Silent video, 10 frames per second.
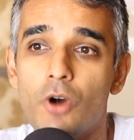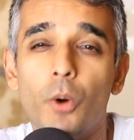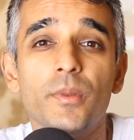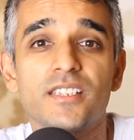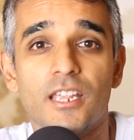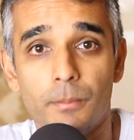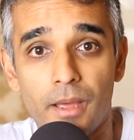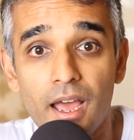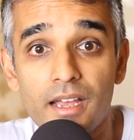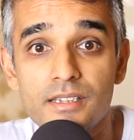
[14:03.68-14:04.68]
moments can
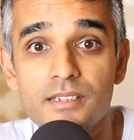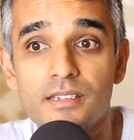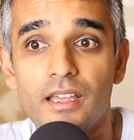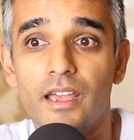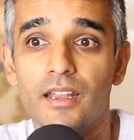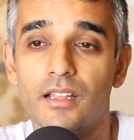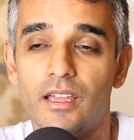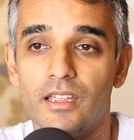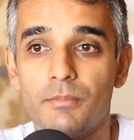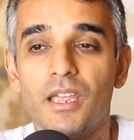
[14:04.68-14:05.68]
pass, and
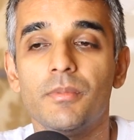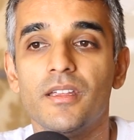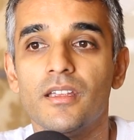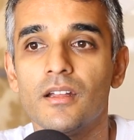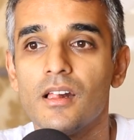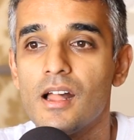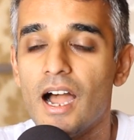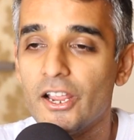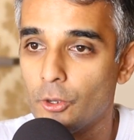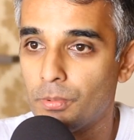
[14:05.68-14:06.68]
like maybe
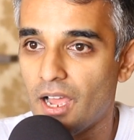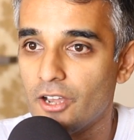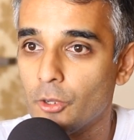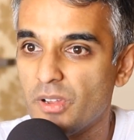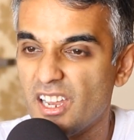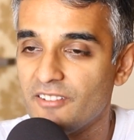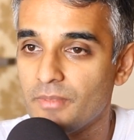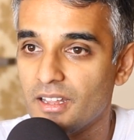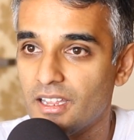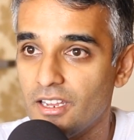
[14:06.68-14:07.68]
I know plenty of
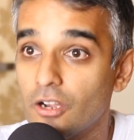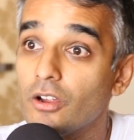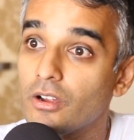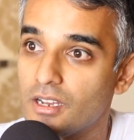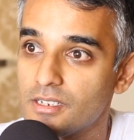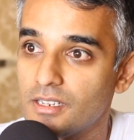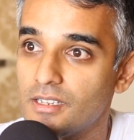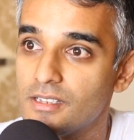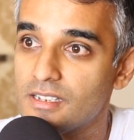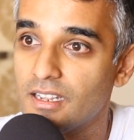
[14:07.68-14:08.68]
my like younger
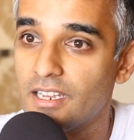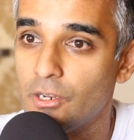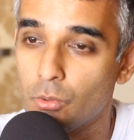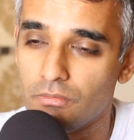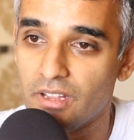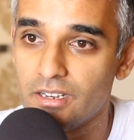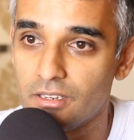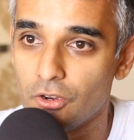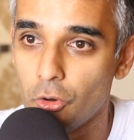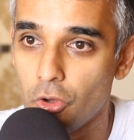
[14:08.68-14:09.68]
cousins, like he would have liked
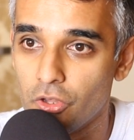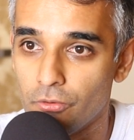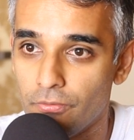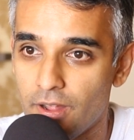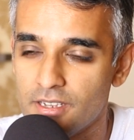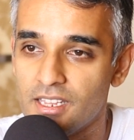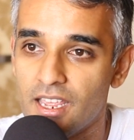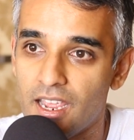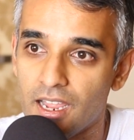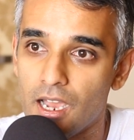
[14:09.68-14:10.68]
a girl, they're friends, they
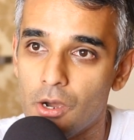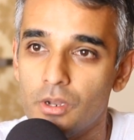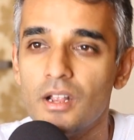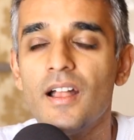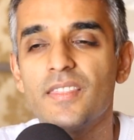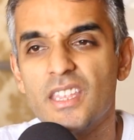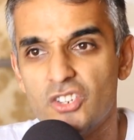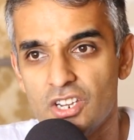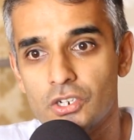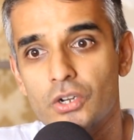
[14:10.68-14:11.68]
hang out. Then
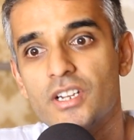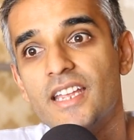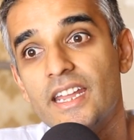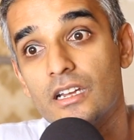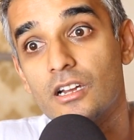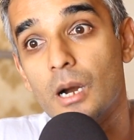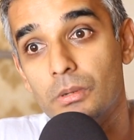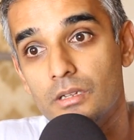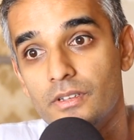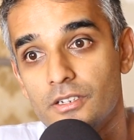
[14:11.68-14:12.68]
she started dating a
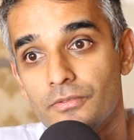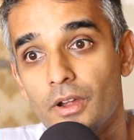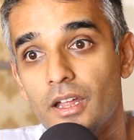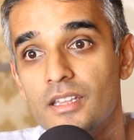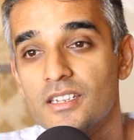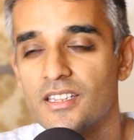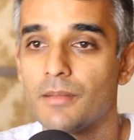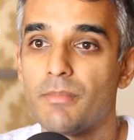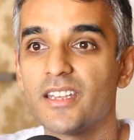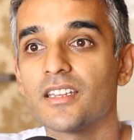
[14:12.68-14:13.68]
couple of his friends, and
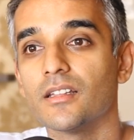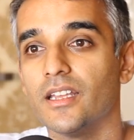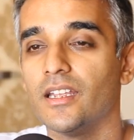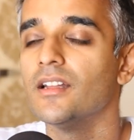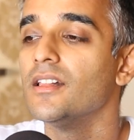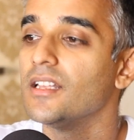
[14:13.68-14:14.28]
then mentally